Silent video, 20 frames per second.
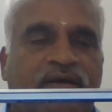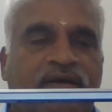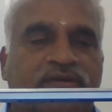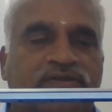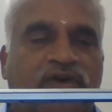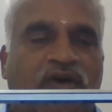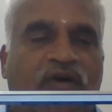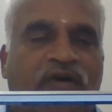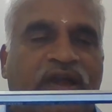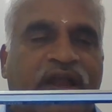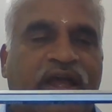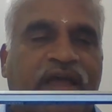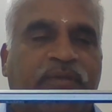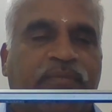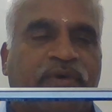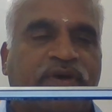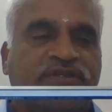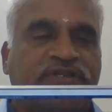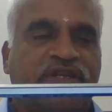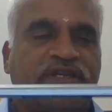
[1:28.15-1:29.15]
So overhanging
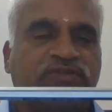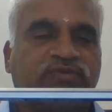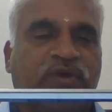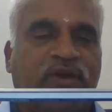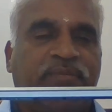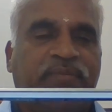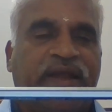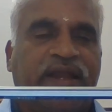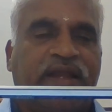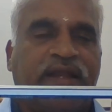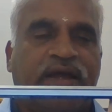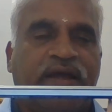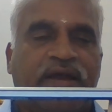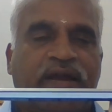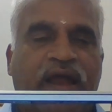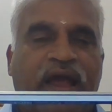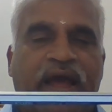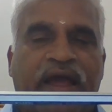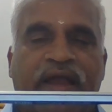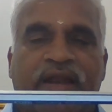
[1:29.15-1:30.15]
portion is 1 meter,
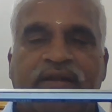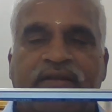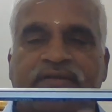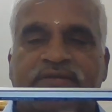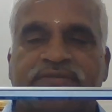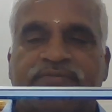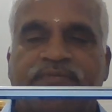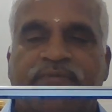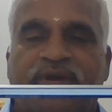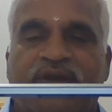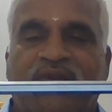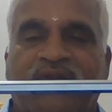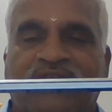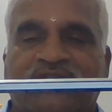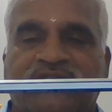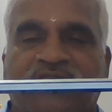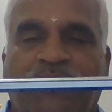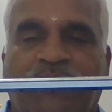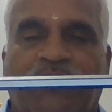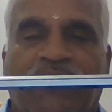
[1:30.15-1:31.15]
and between the
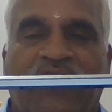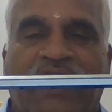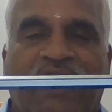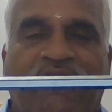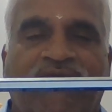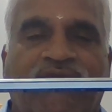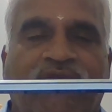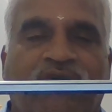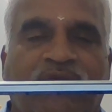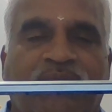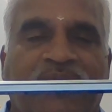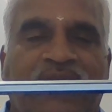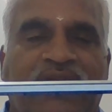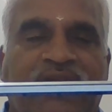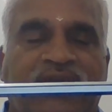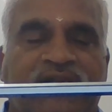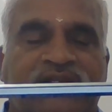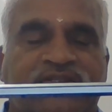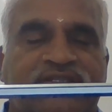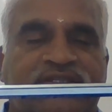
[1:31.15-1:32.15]
support you have 4
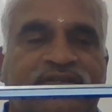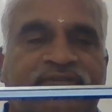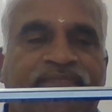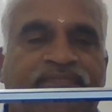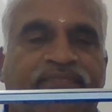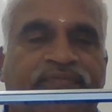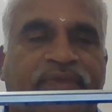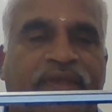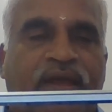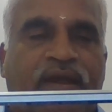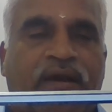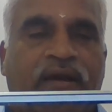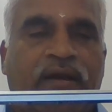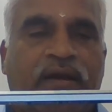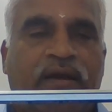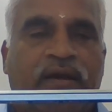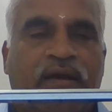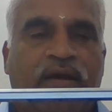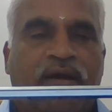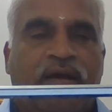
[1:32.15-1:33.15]
meters.
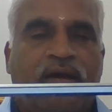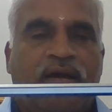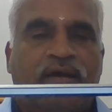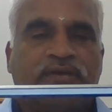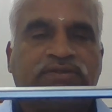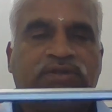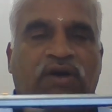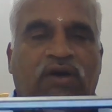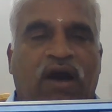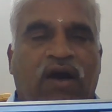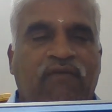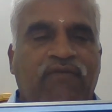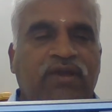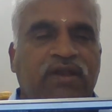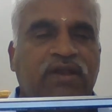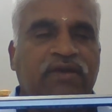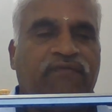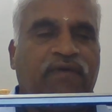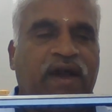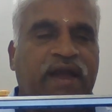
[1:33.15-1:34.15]
So how will
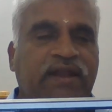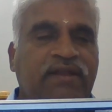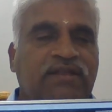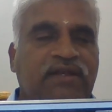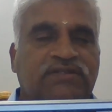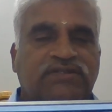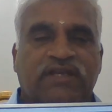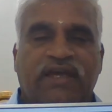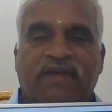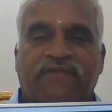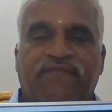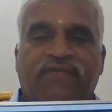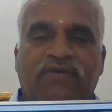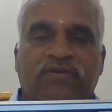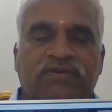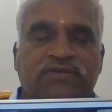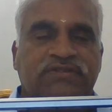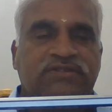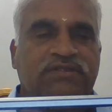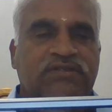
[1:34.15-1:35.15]
you find the shear
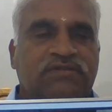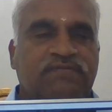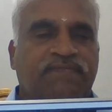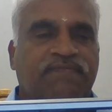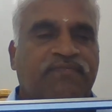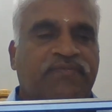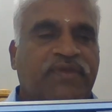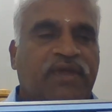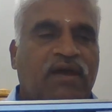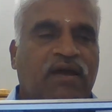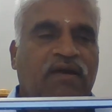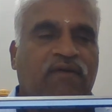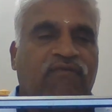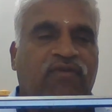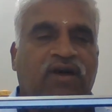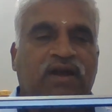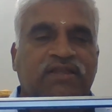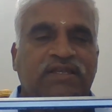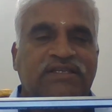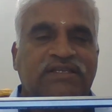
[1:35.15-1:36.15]
force
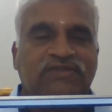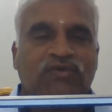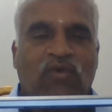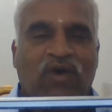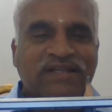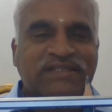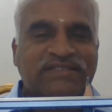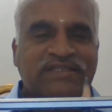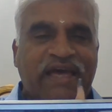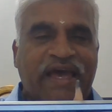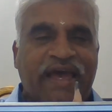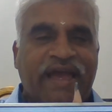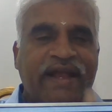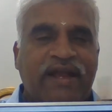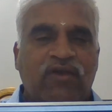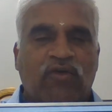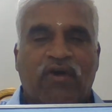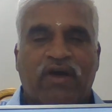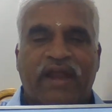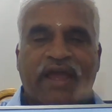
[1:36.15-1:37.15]
for this one
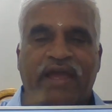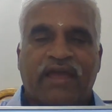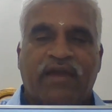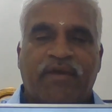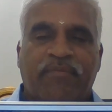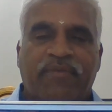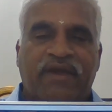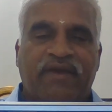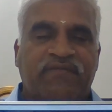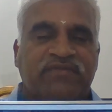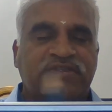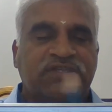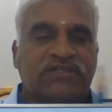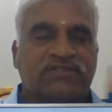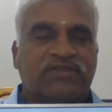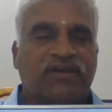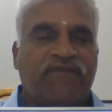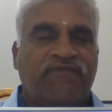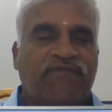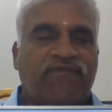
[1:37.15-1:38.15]
side overhanging beam, which
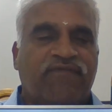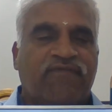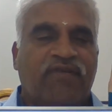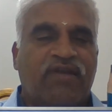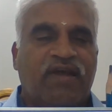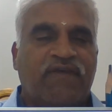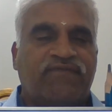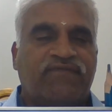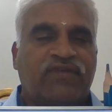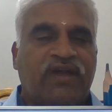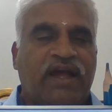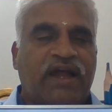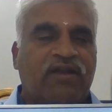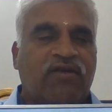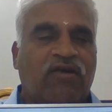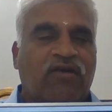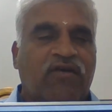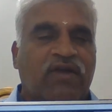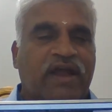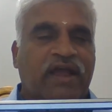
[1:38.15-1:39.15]
is of left hand
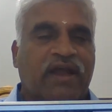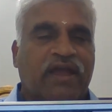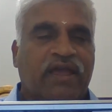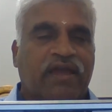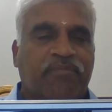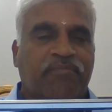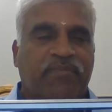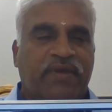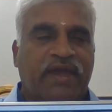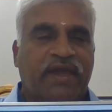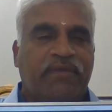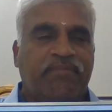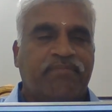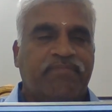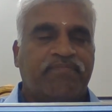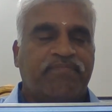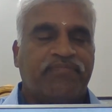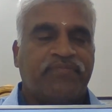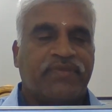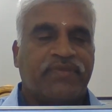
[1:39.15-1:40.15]
overhanging beam?